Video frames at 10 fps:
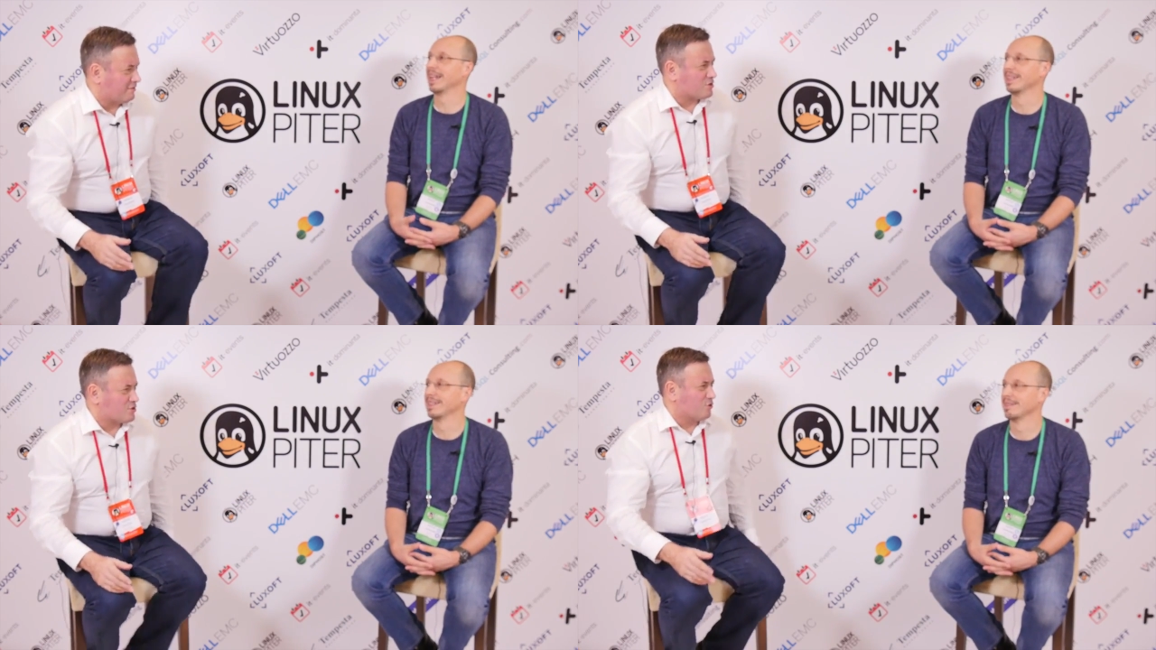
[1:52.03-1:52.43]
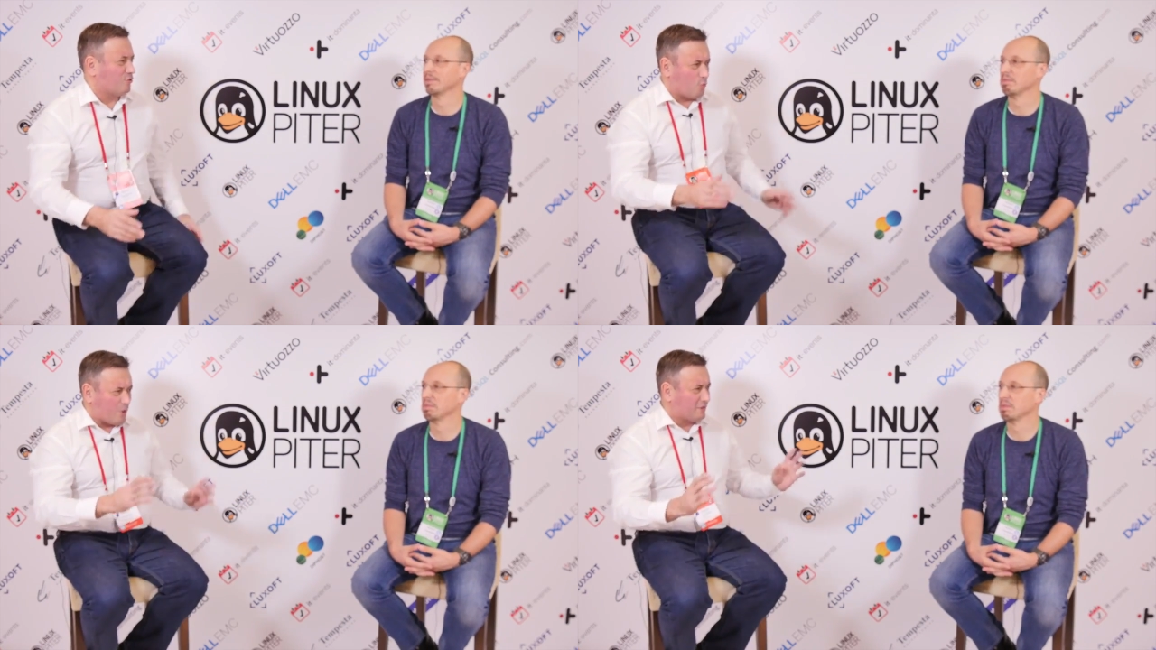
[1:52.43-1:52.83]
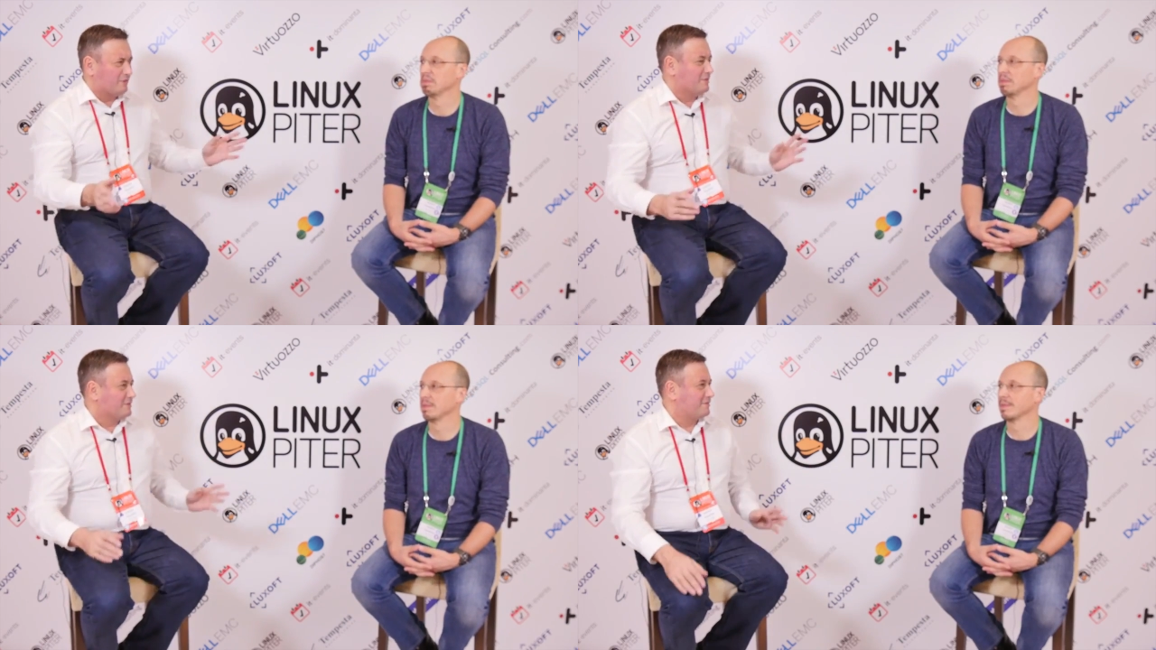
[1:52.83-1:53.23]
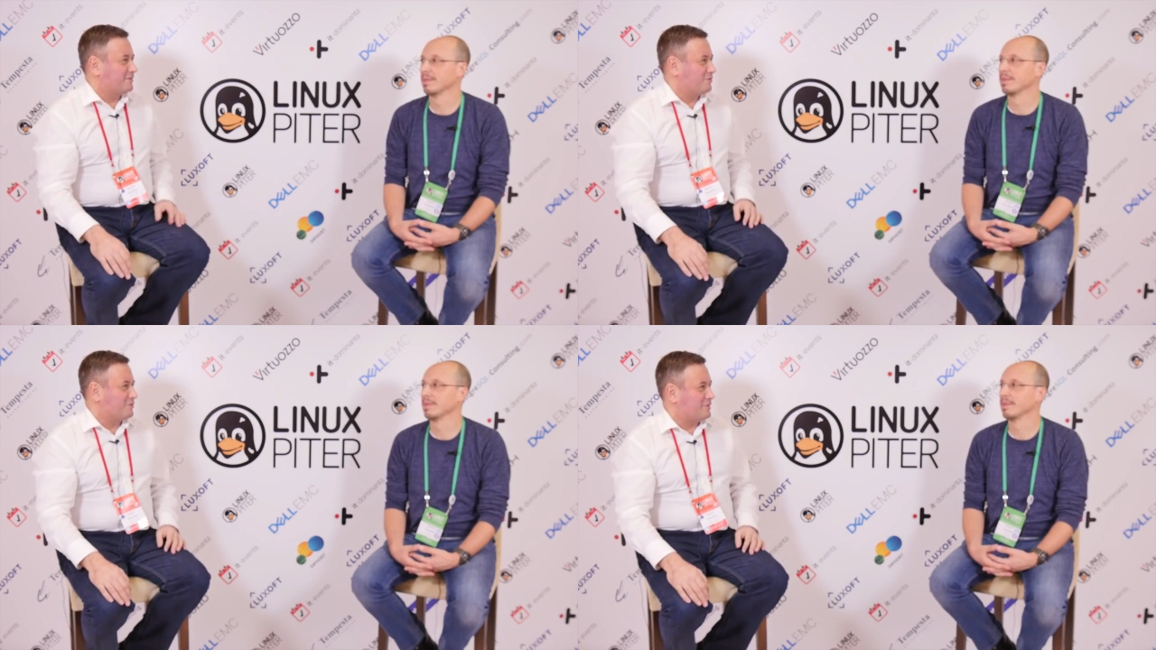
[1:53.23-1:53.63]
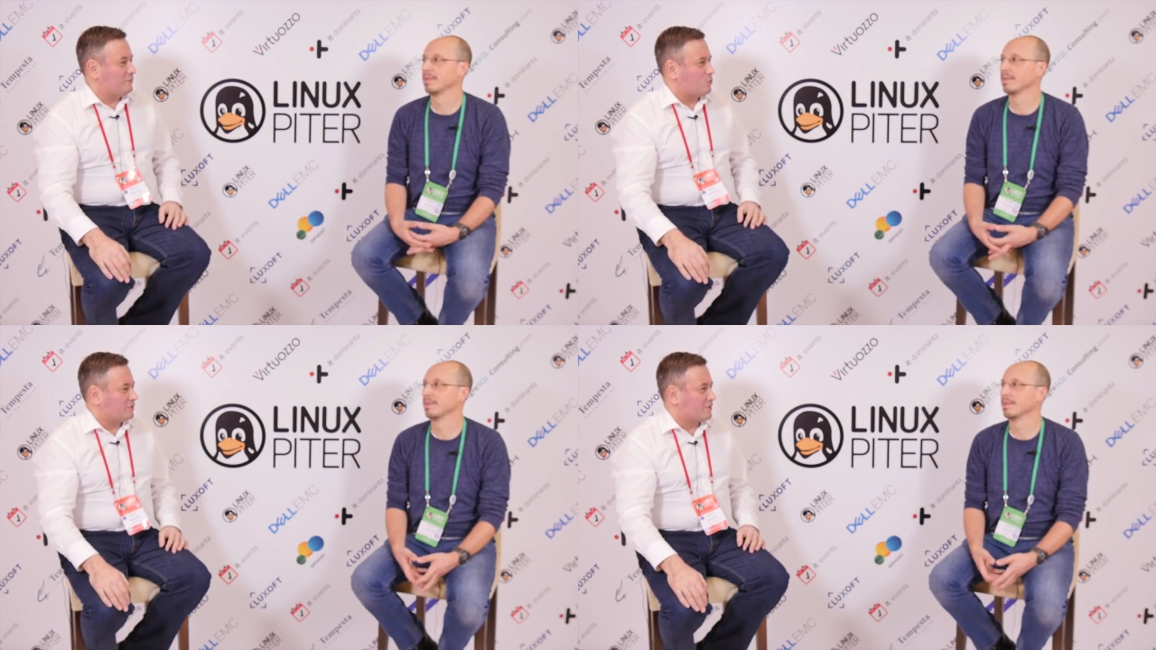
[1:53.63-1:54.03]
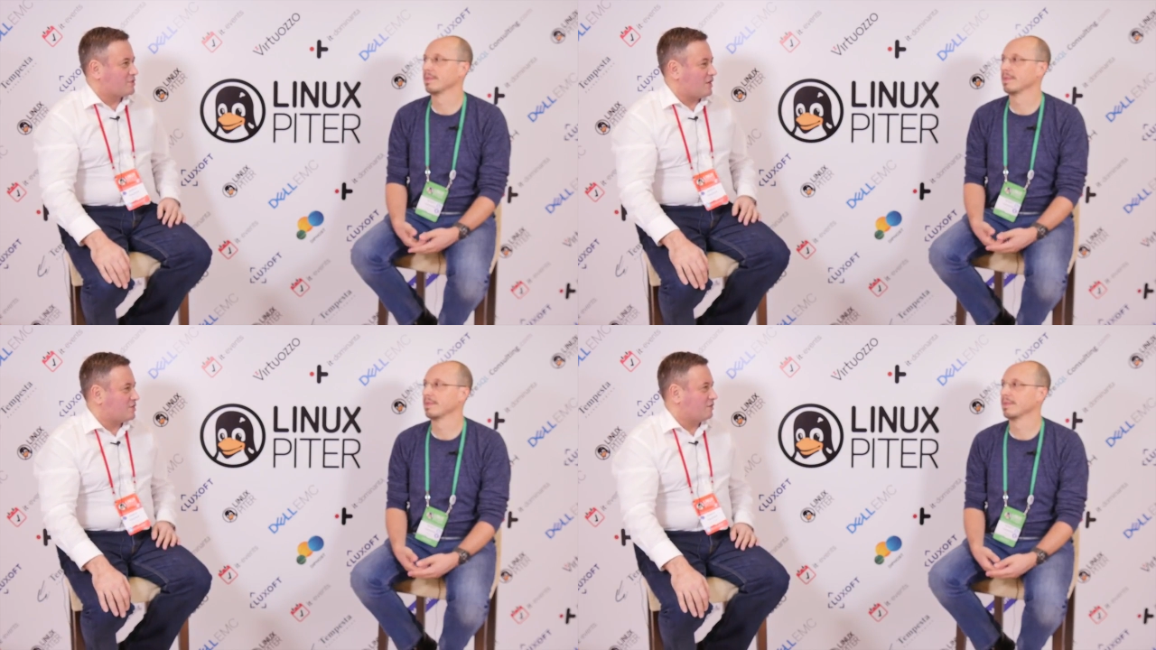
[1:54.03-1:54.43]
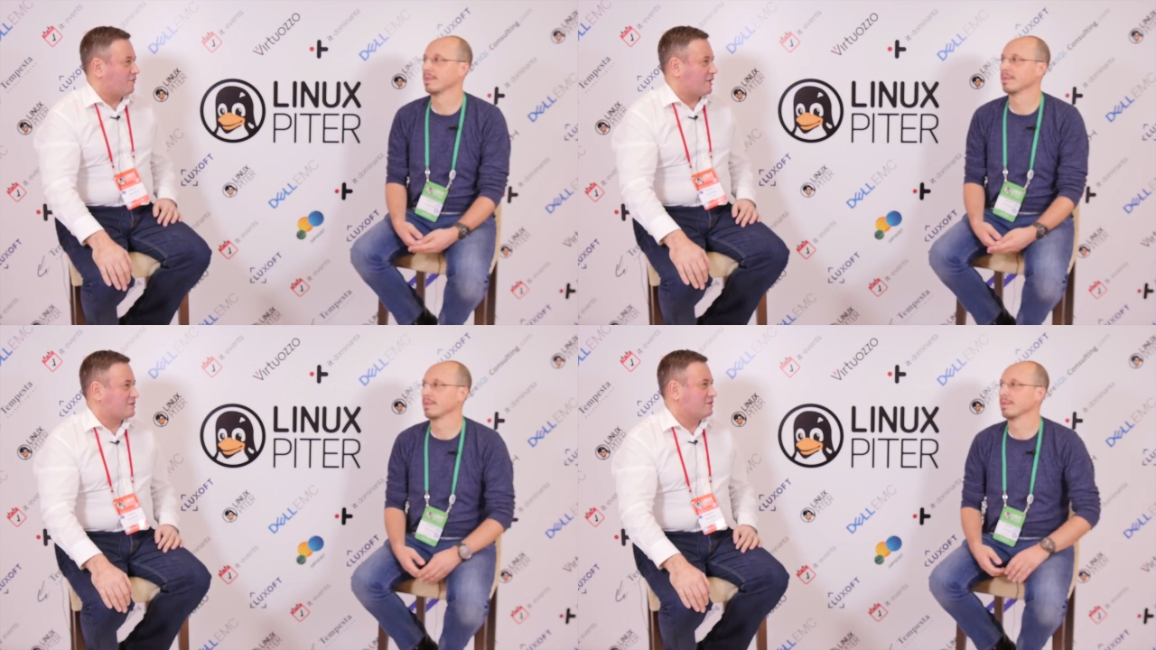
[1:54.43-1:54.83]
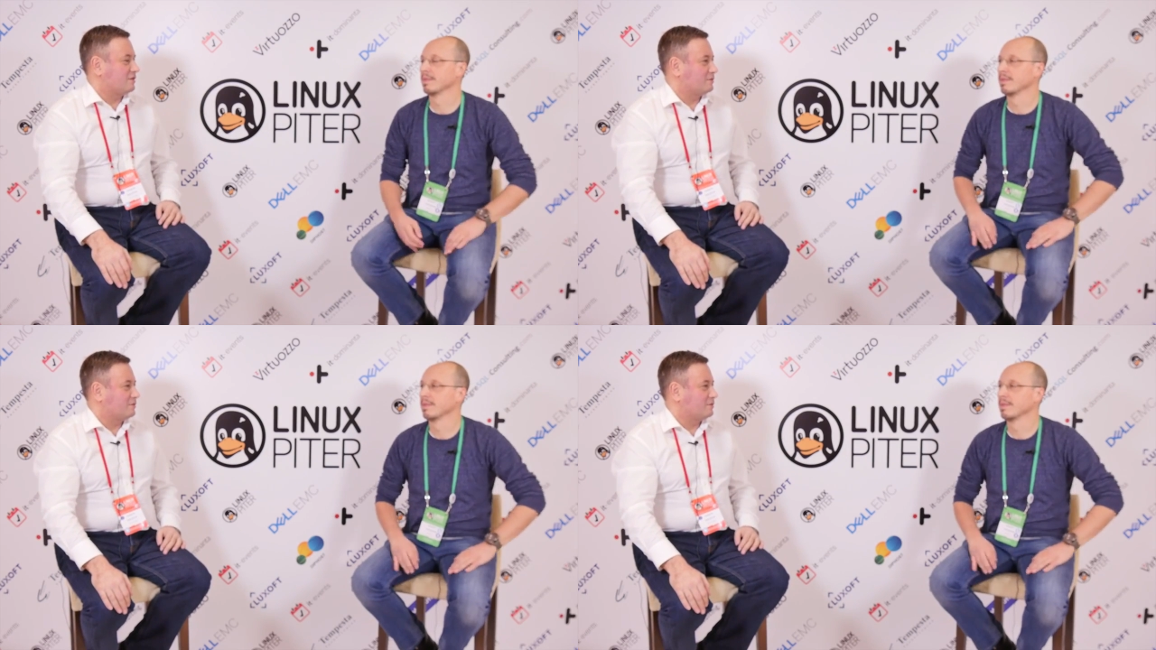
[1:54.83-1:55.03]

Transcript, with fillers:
Speaker 1: invention of wheel. You know, the world is changing fast.